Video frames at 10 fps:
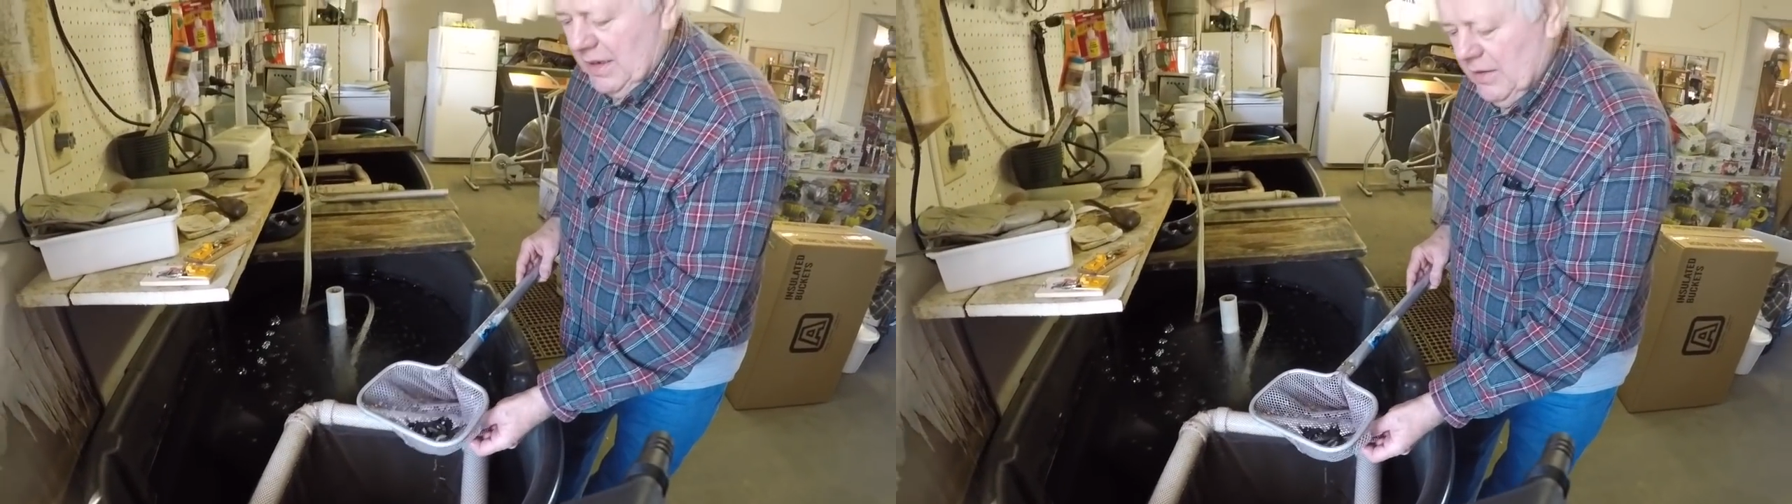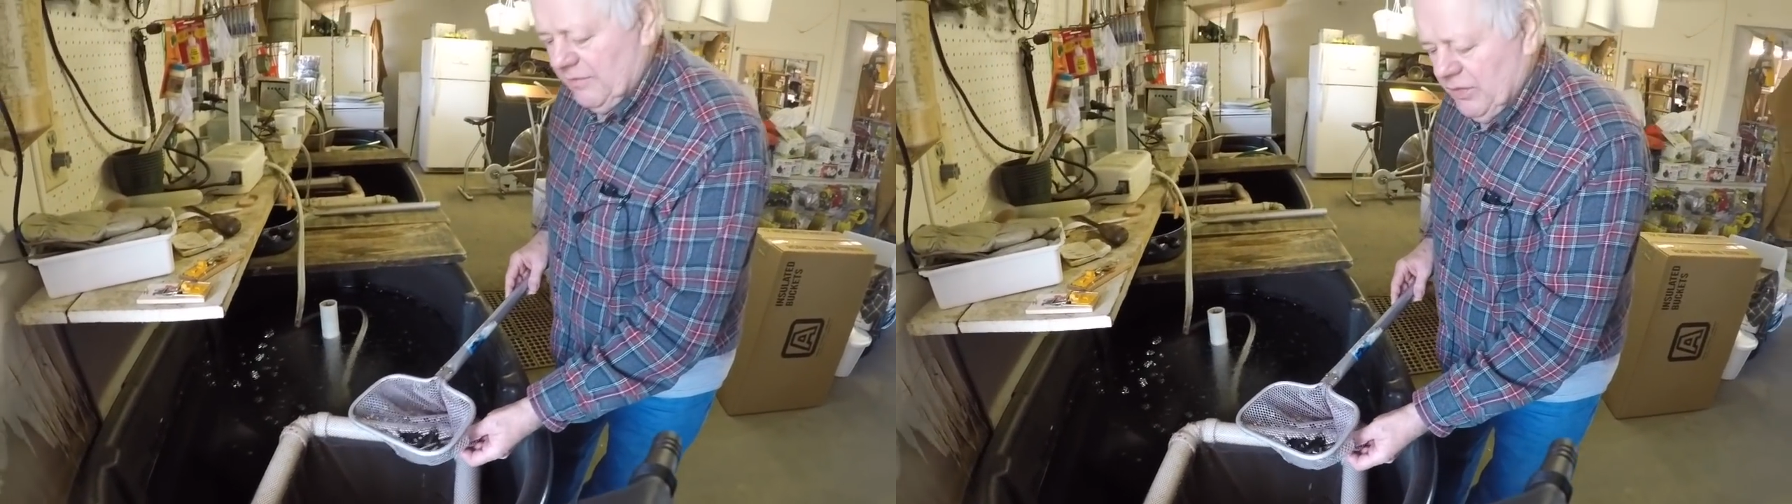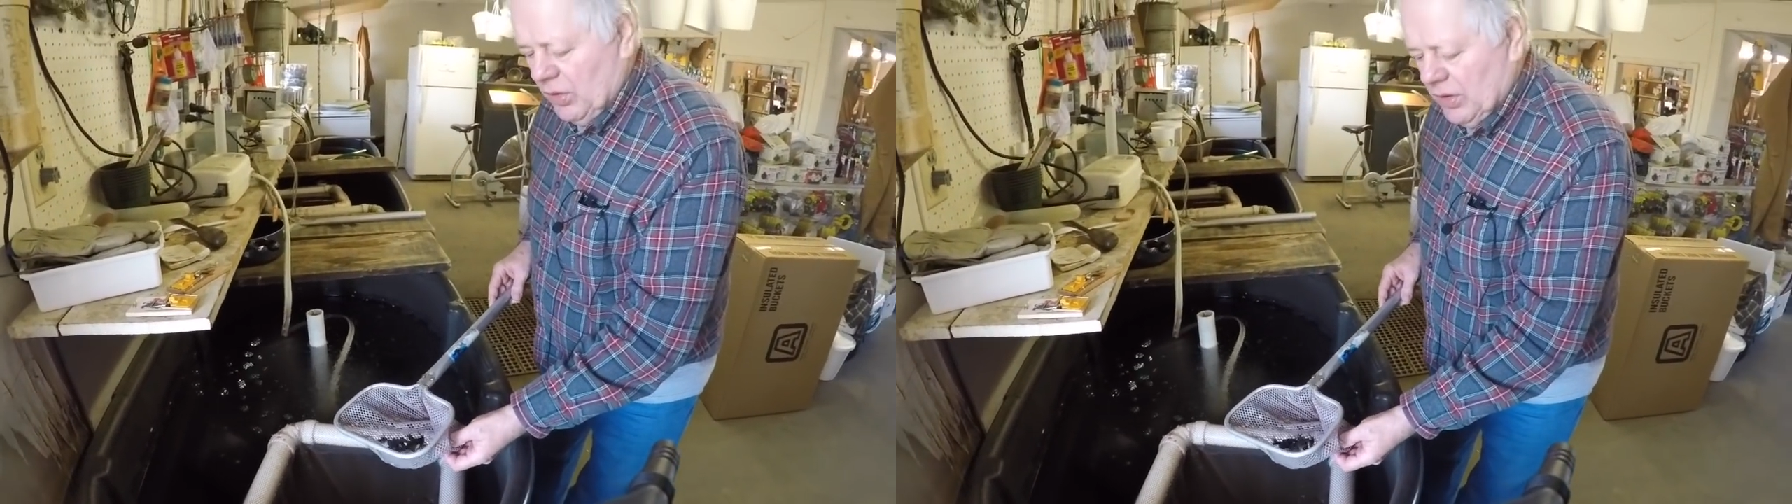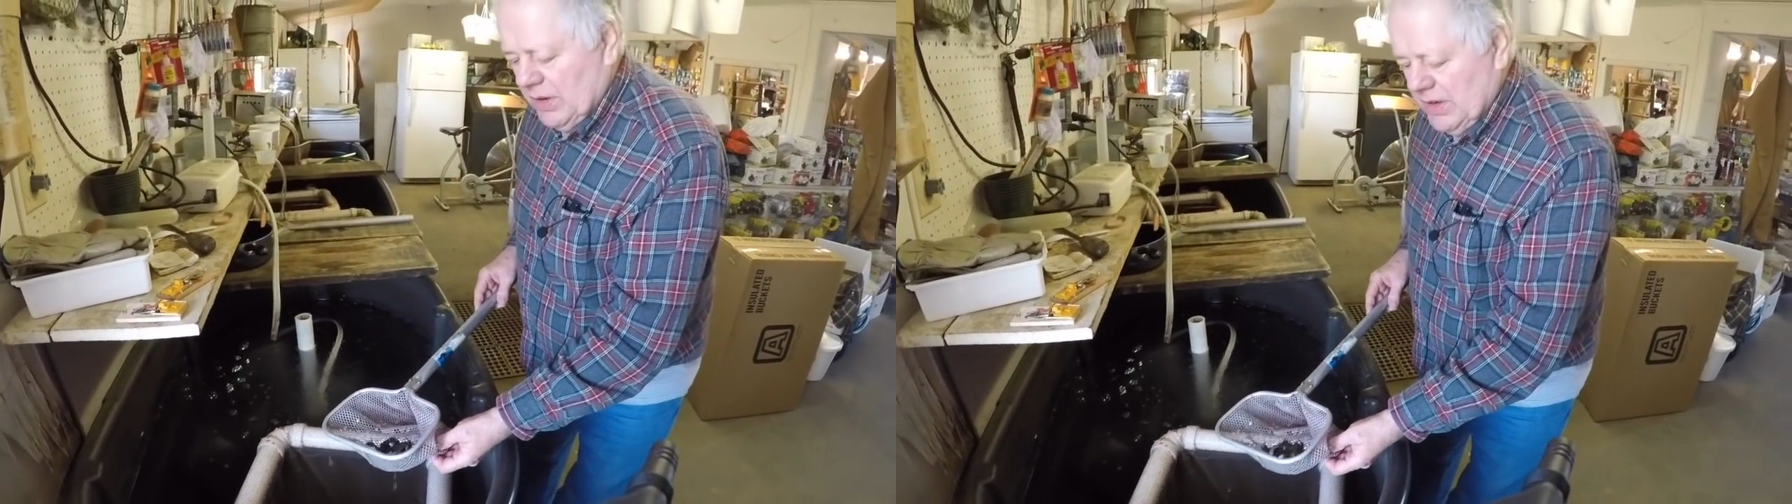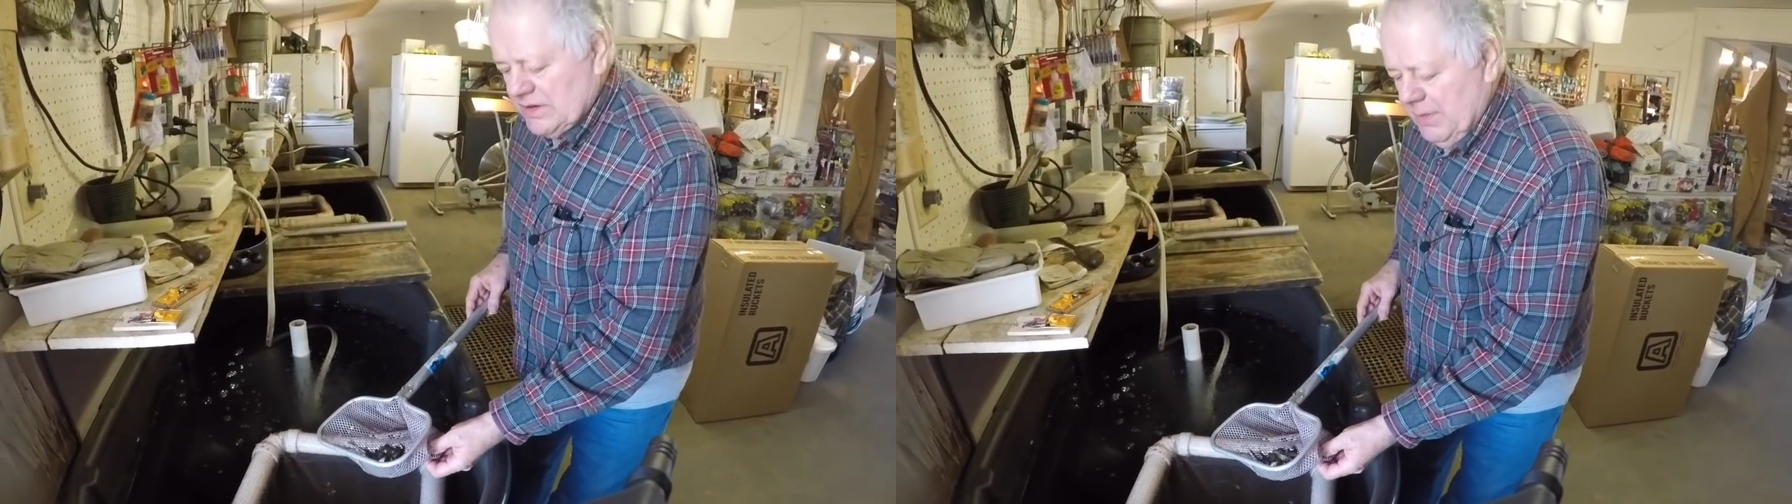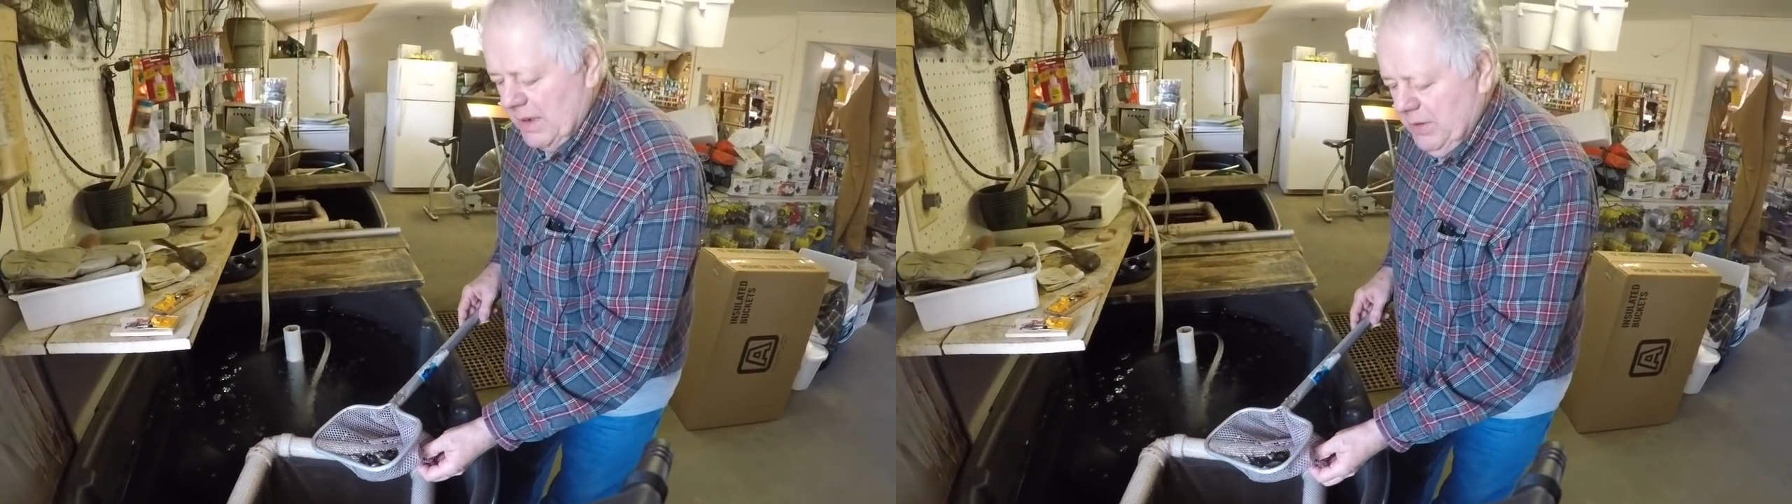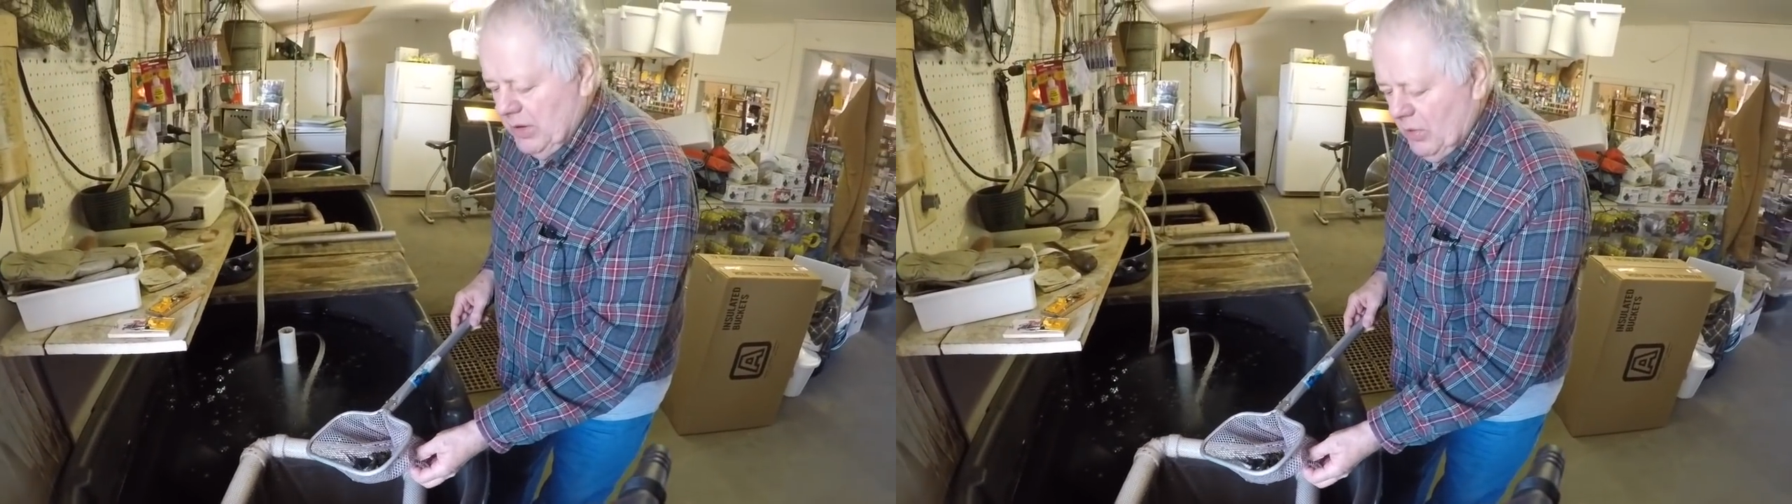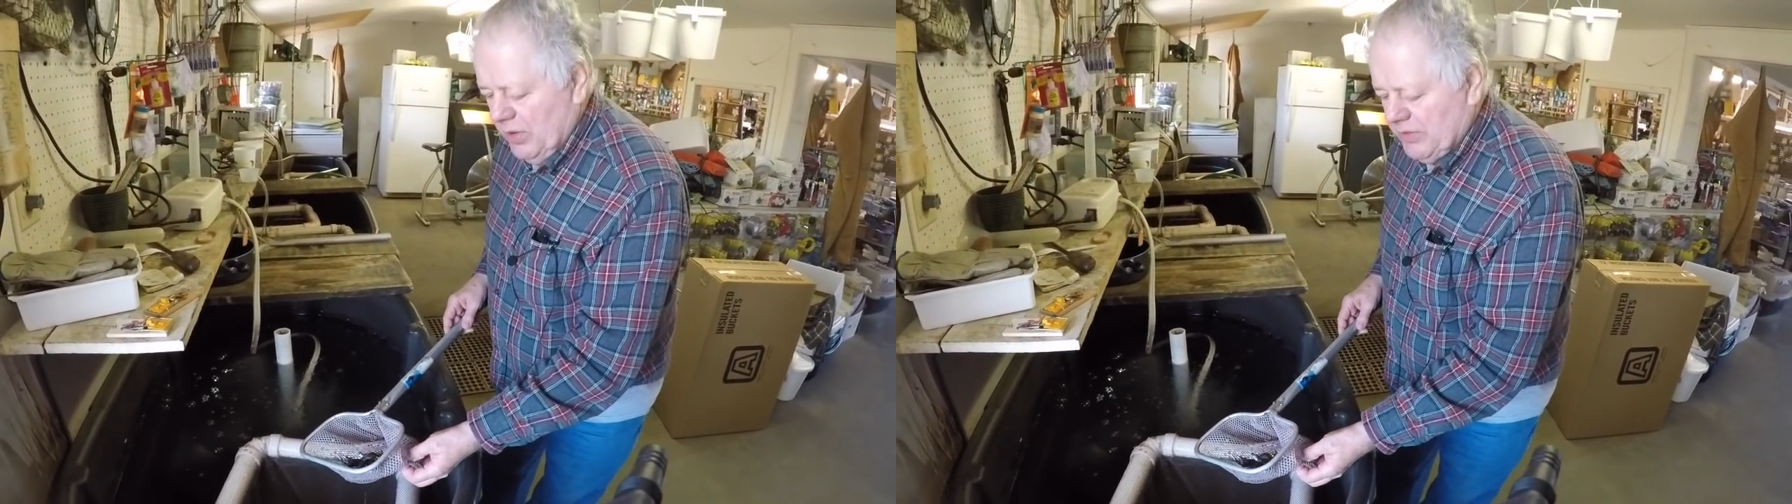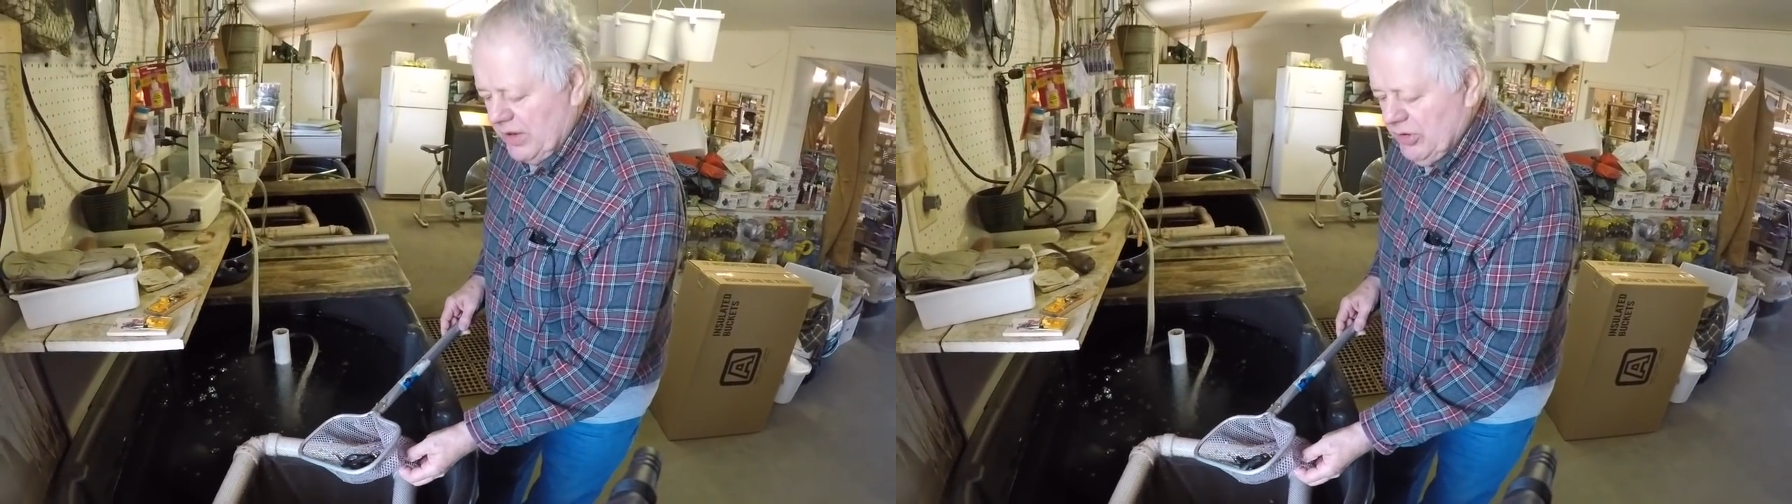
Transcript: there in Florida, this may be the only thing